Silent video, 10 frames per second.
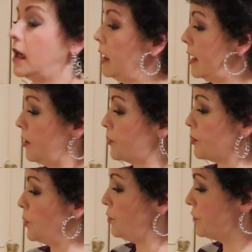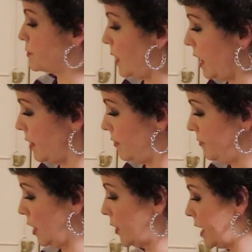I have removed my
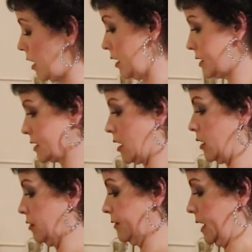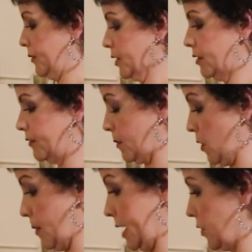very hot cauliflower from
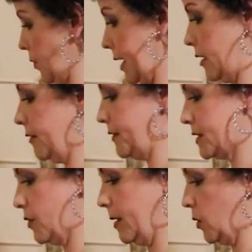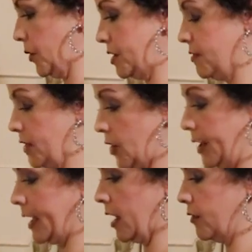the microwave, so I'm going to
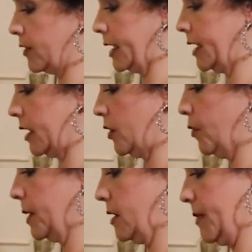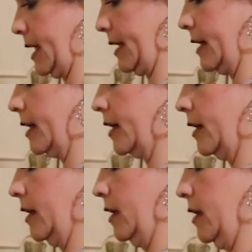very carefully cut open the bag,
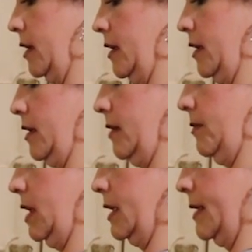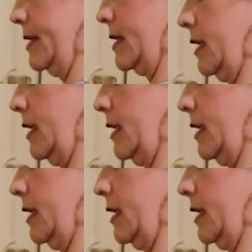because